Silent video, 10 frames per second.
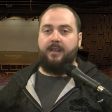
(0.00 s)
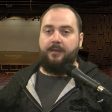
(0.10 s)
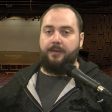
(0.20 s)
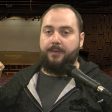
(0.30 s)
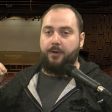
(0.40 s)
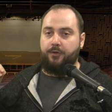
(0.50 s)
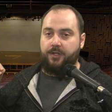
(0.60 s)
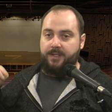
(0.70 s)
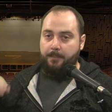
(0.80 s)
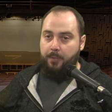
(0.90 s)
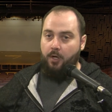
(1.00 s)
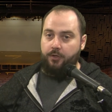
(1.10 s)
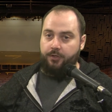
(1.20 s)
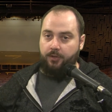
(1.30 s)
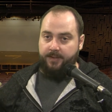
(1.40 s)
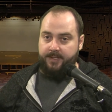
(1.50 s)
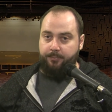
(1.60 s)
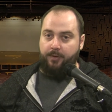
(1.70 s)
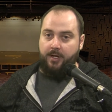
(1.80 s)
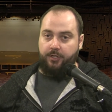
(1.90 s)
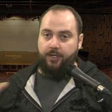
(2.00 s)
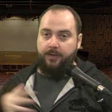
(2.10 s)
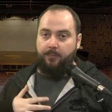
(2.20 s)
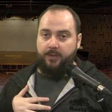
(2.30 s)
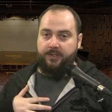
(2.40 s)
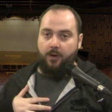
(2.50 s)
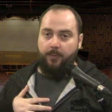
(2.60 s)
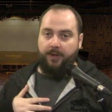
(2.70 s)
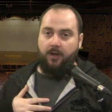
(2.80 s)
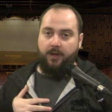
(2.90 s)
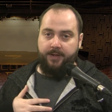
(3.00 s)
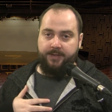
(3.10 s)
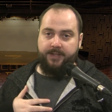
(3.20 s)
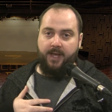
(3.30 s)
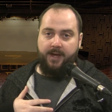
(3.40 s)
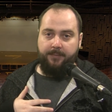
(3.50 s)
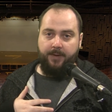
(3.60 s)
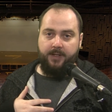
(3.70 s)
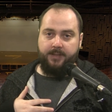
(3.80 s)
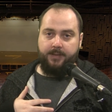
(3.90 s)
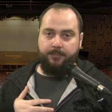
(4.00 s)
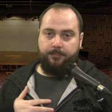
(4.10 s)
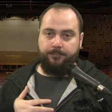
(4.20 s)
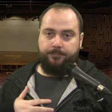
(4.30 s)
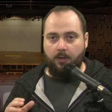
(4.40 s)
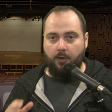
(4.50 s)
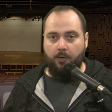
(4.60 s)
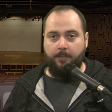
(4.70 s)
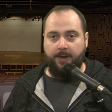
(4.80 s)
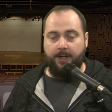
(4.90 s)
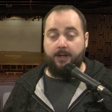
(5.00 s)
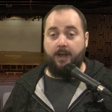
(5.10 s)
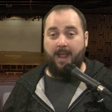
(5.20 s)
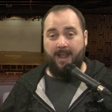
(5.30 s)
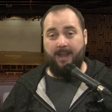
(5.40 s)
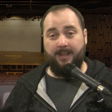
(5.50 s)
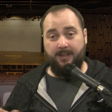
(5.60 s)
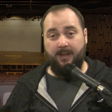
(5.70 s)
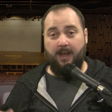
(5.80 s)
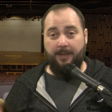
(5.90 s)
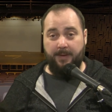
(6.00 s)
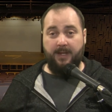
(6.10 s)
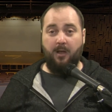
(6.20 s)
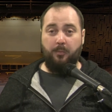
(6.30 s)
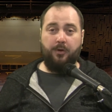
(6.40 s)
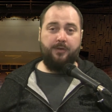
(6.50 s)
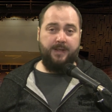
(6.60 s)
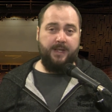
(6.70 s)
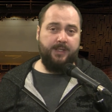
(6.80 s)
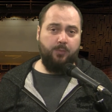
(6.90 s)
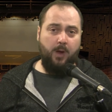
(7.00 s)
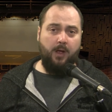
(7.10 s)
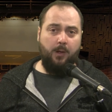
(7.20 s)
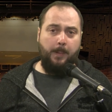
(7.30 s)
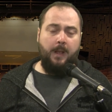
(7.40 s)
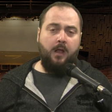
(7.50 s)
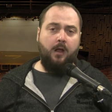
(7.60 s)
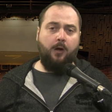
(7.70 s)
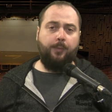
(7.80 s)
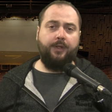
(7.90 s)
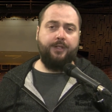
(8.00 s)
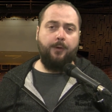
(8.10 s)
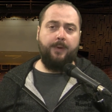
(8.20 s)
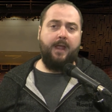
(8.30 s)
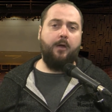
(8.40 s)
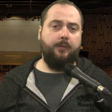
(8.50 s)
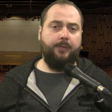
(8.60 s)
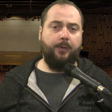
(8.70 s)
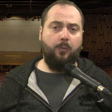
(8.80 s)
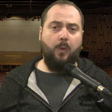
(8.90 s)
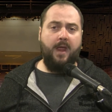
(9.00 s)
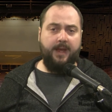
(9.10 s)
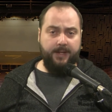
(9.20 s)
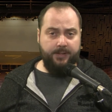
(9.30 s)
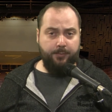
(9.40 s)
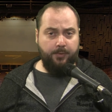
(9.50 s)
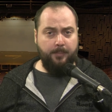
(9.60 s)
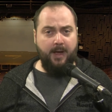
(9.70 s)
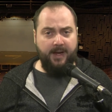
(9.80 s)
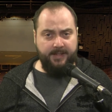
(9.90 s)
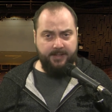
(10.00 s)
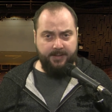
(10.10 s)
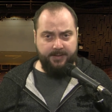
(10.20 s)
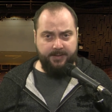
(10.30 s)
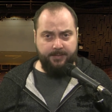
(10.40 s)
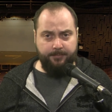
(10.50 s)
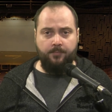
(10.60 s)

that they're just a partial expression of what's going on inside of us. Erving and I think Alberti as well are really going out of their way to remind us